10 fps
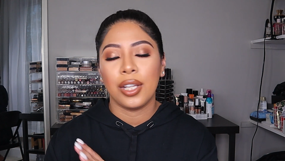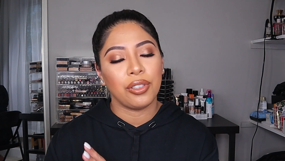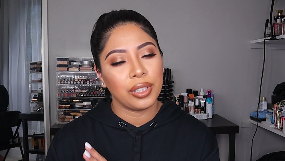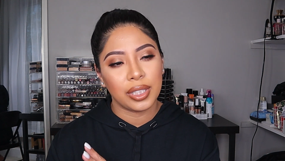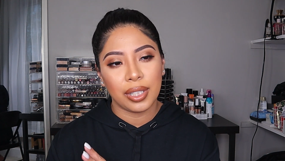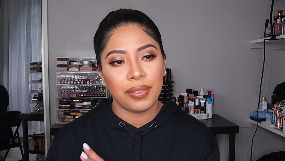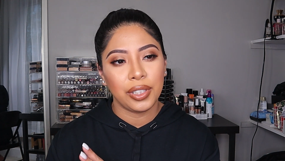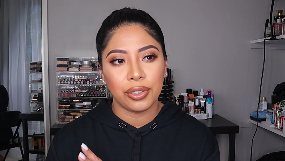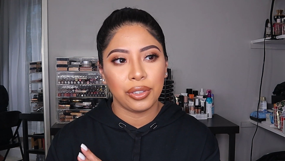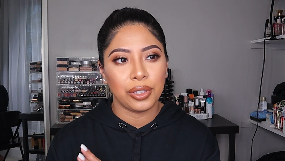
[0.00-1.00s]
Definitely
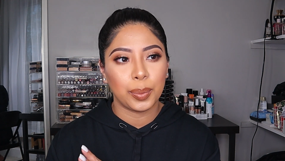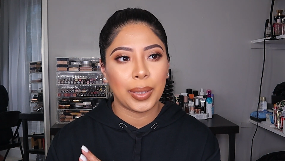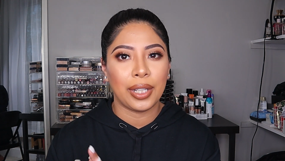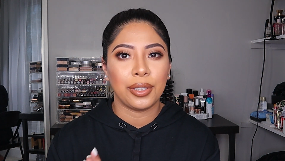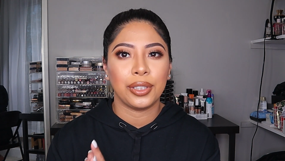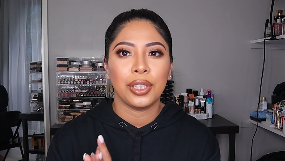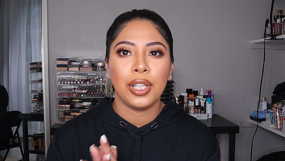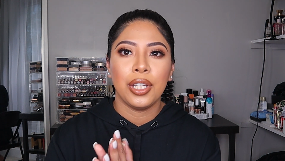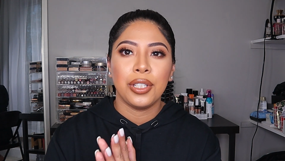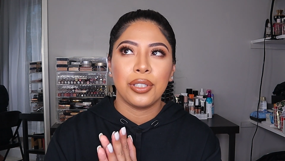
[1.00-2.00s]
don't use powders.
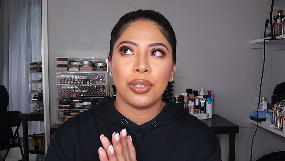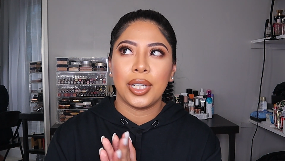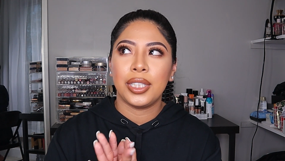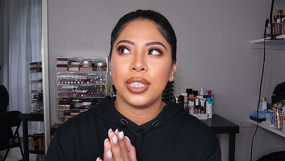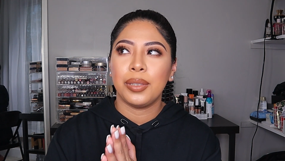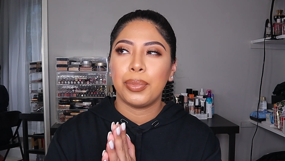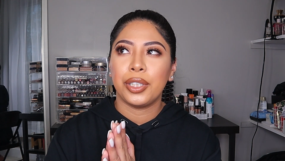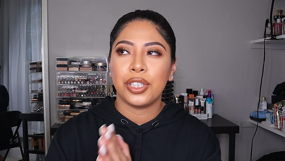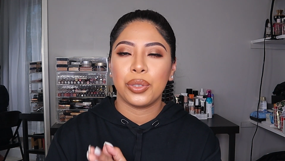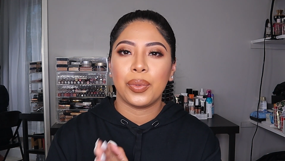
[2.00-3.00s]
So I did
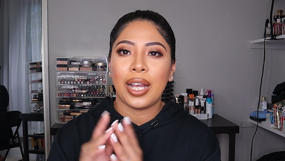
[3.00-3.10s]
purchase one.